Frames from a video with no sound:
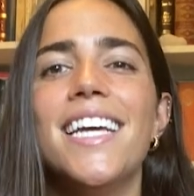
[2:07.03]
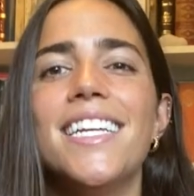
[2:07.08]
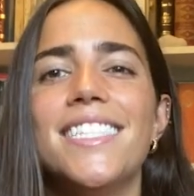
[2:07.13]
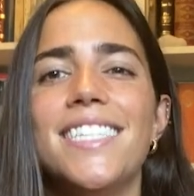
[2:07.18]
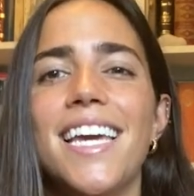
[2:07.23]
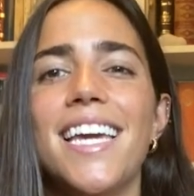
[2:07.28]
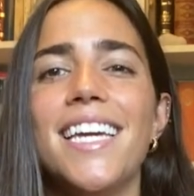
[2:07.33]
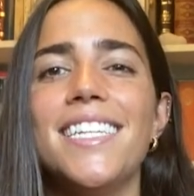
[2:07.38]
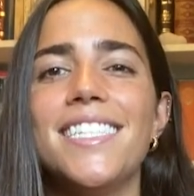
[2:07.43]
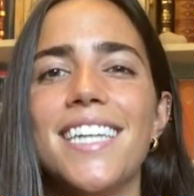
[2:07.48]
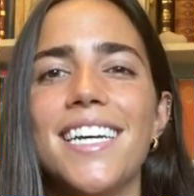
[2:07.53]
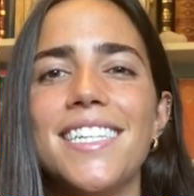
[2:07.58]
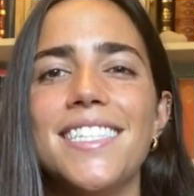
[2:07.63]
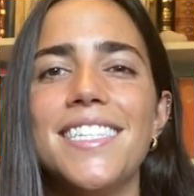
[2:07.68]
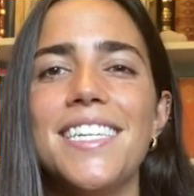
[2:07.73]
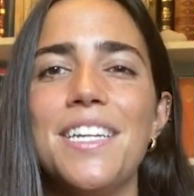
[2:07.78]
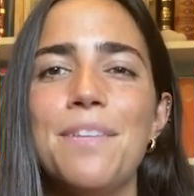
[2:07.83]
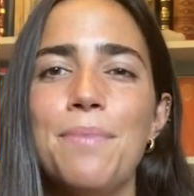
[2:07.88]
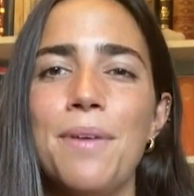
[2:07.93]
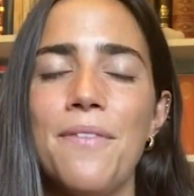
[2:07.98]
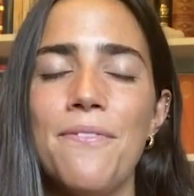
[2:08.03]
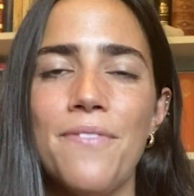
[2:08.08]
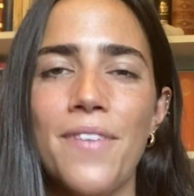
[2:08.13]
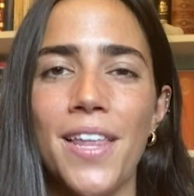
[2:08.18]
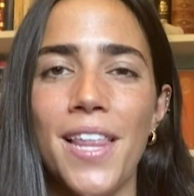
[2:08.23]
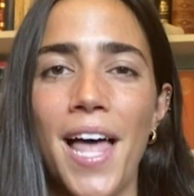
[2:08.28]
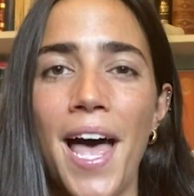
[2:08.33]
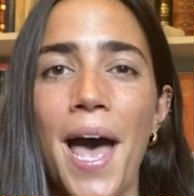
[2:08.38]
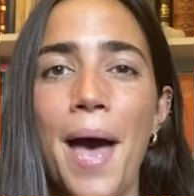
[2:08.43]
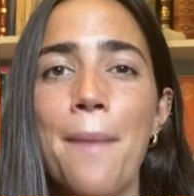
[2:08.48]
Take Chelsea to beat
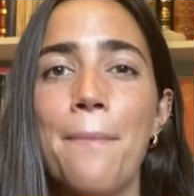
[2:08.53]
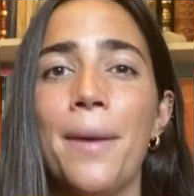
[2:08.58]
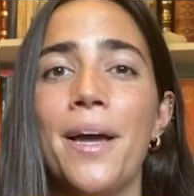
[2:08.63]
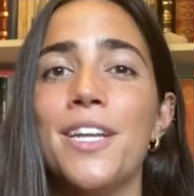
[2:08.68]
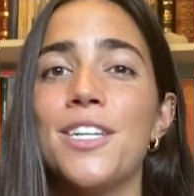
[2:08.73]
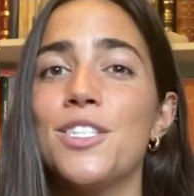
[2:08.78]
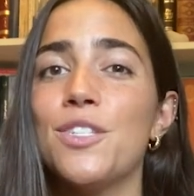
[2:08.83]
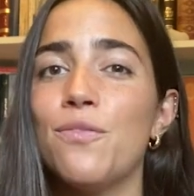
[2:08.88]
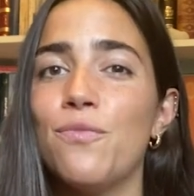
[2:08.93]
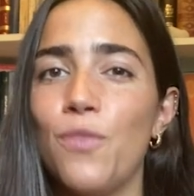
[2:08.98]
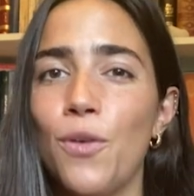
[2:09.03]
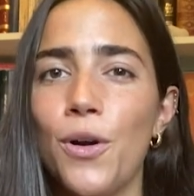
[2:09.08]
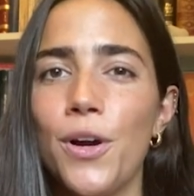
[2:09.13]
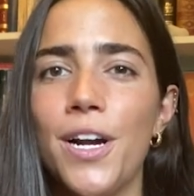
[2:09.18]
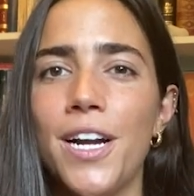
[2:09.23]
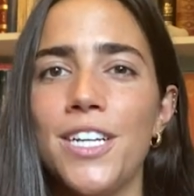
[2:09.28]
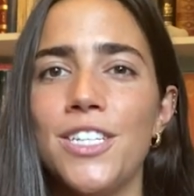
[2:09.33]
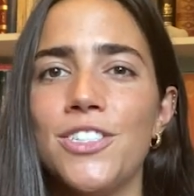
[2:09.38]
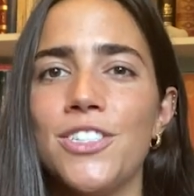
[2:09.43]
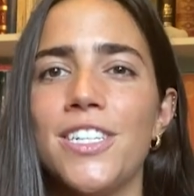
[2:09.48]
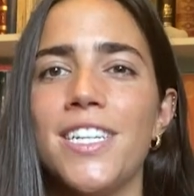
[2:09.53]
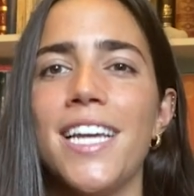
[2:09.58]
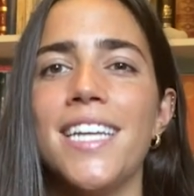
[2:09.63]
Villa at minus 400.